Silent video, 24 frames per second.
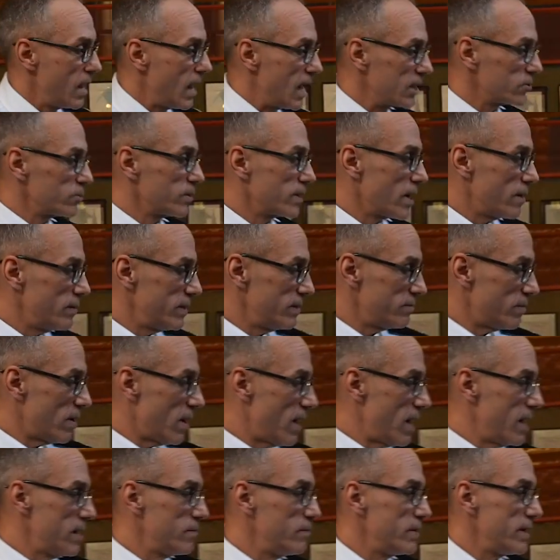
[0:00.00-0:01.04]
As we come in
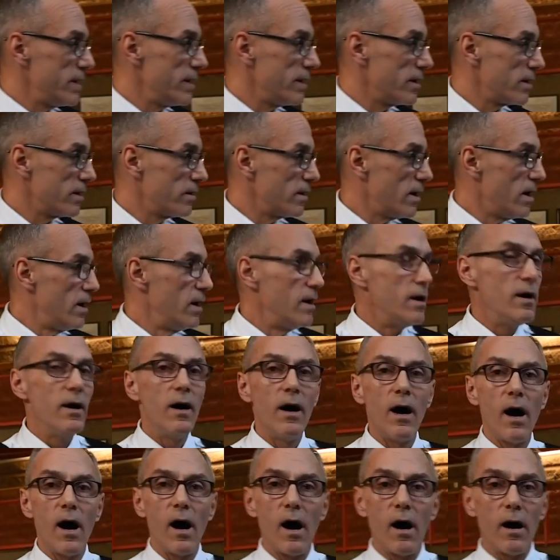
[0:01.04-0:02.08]
behind me here,
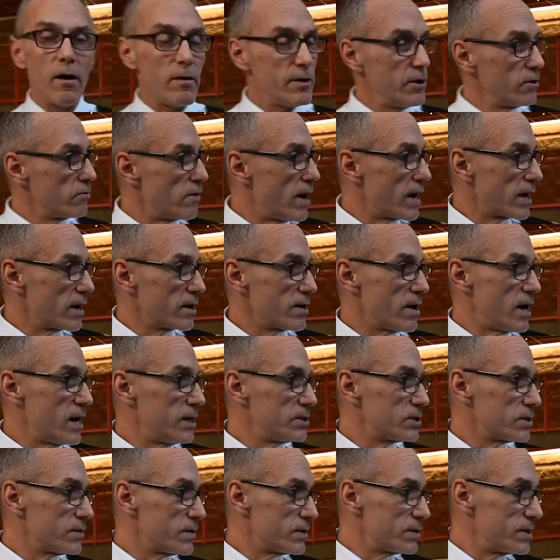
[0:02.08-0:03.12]
uh, you'll
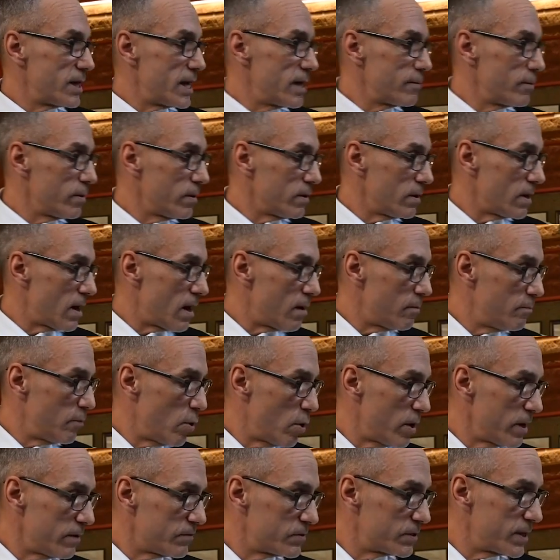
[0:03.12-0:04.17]
recognize on the table uh,
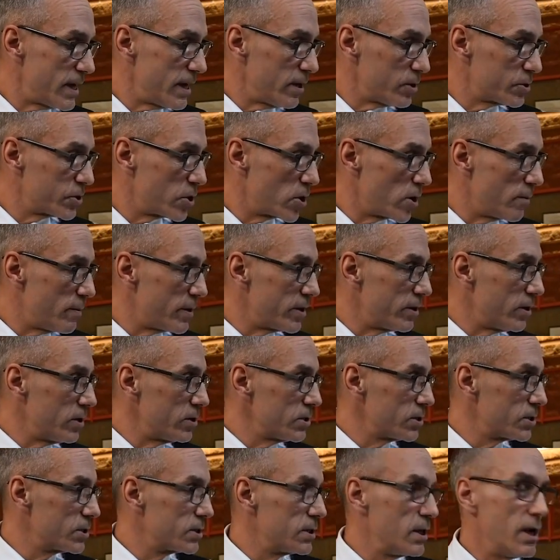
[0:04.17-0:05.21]
point of sale
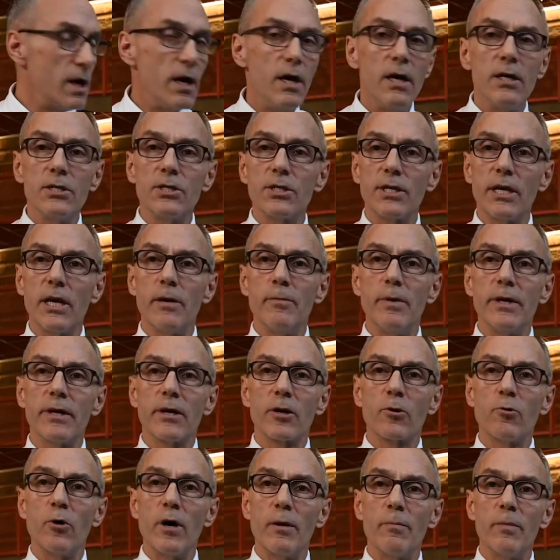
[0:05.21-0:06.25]
terminals, skimming
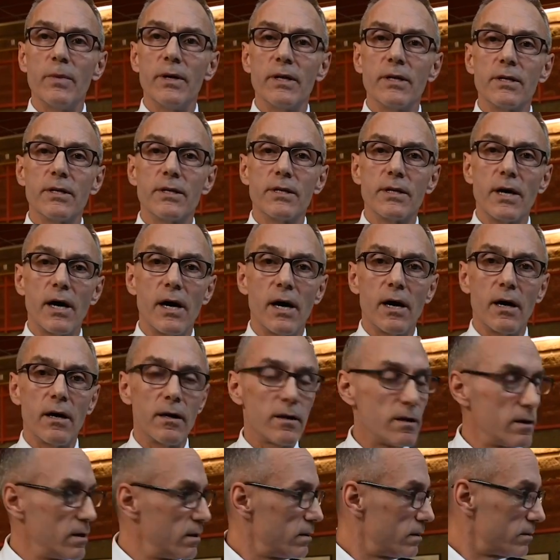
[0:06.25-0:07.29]
equipment,
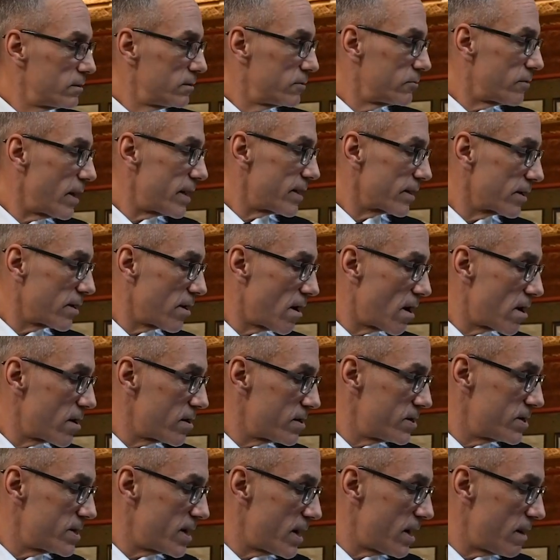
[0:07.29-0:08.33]
uh, credit
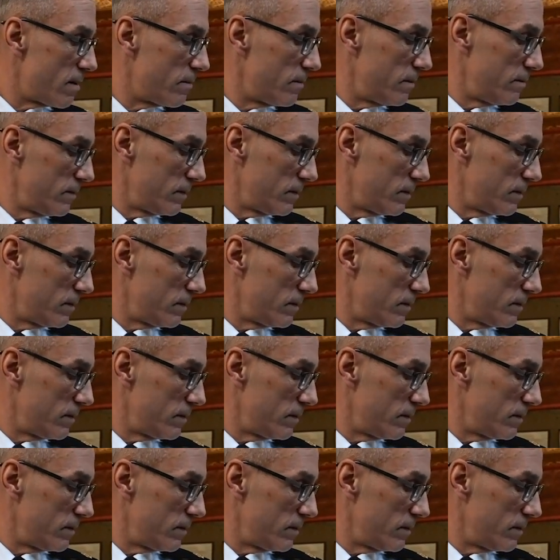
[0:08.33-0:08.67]
card uh,